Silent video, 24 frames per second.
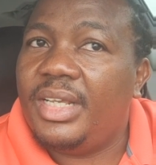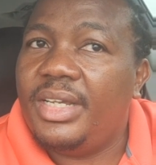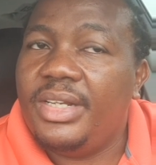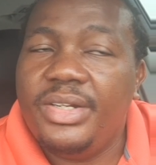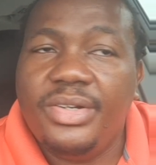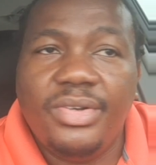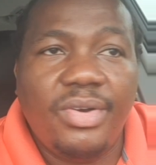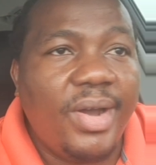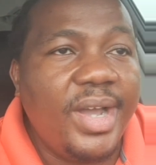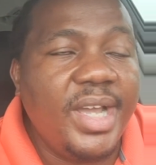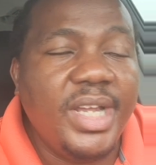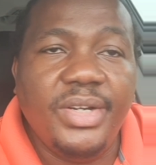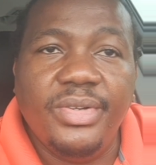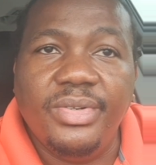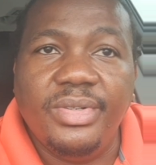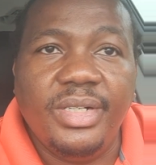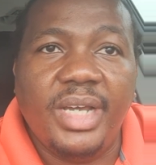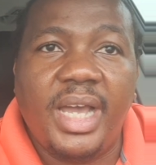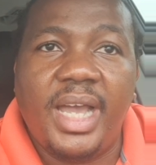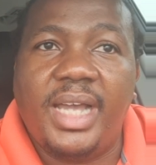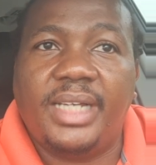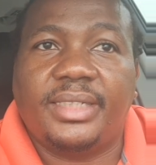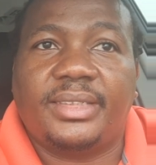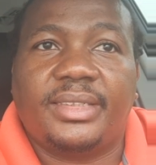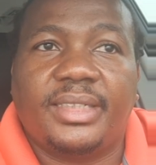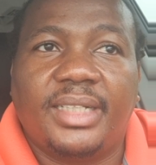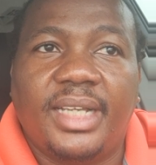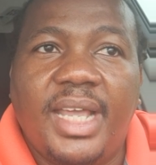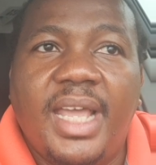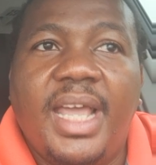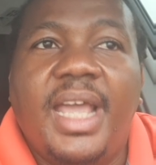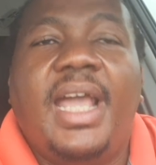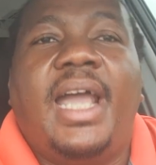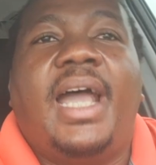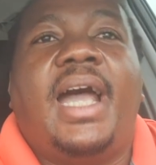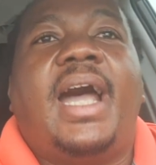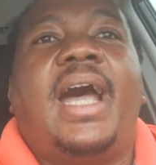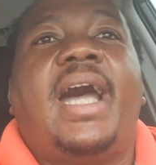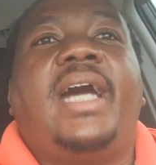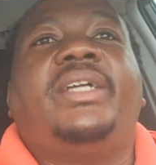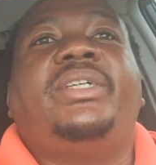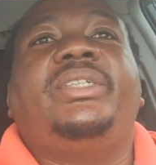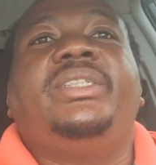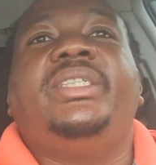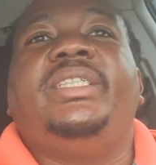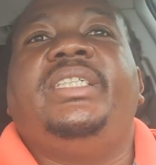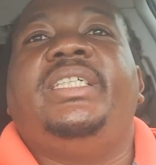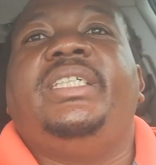No, I do not. I
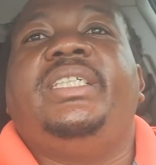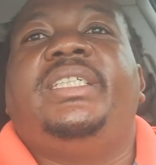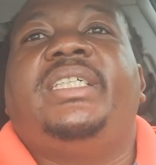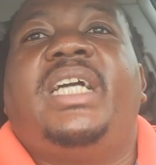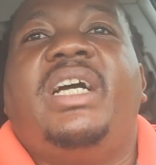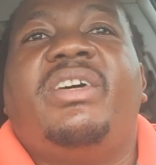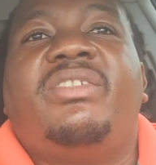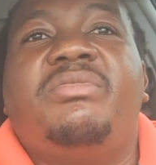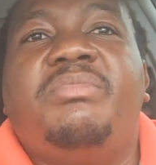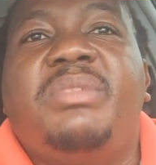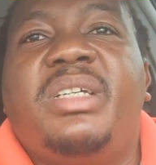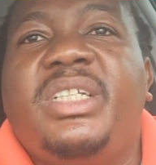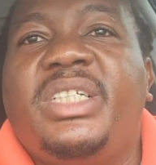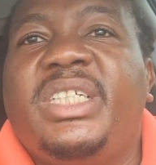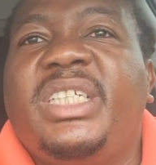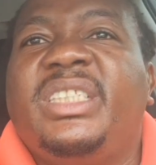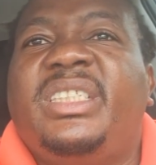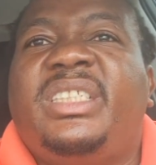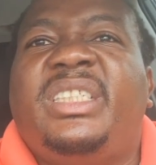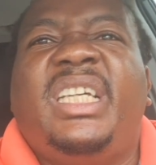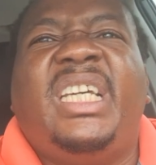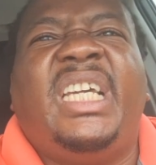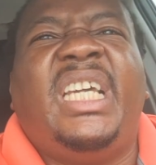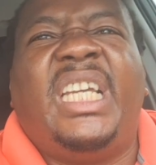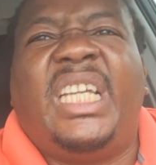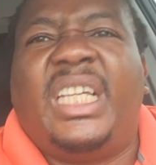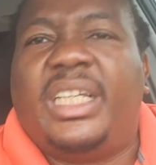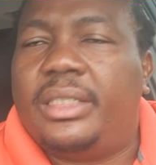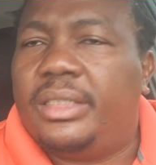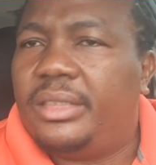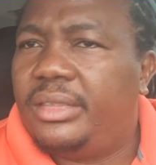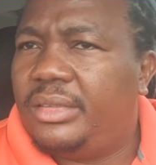don't need government in tea.